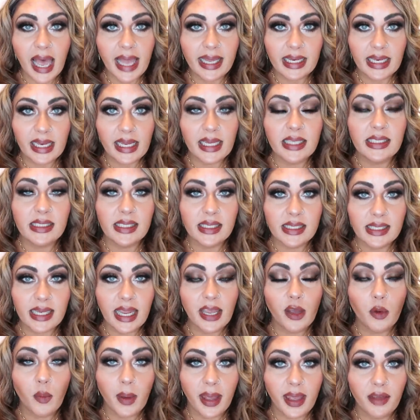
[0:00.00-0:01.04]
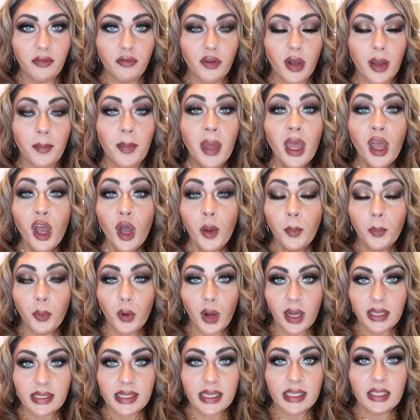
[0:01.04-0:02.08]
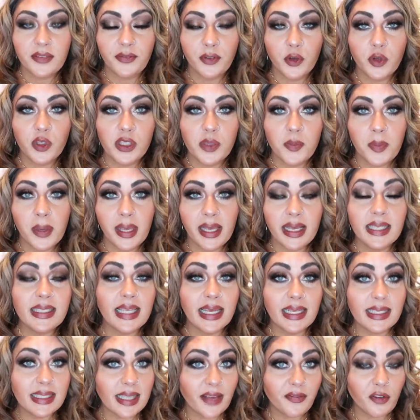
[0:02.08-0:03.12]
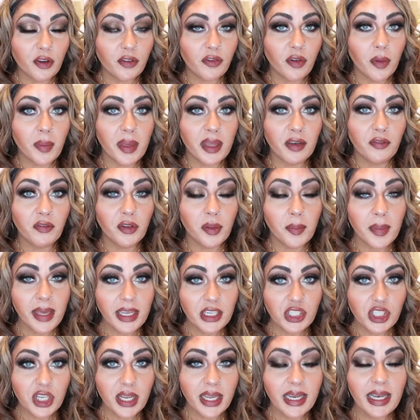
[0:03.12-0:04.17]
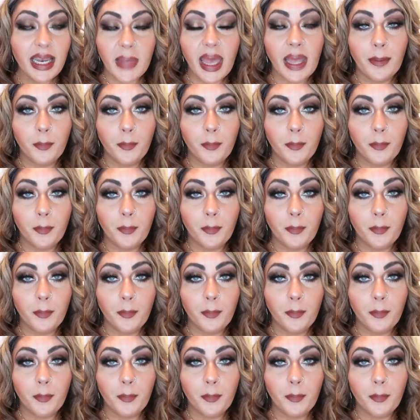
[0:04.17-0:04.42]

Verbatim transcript: I need to stay away from processed foods because I suffer from inflammation,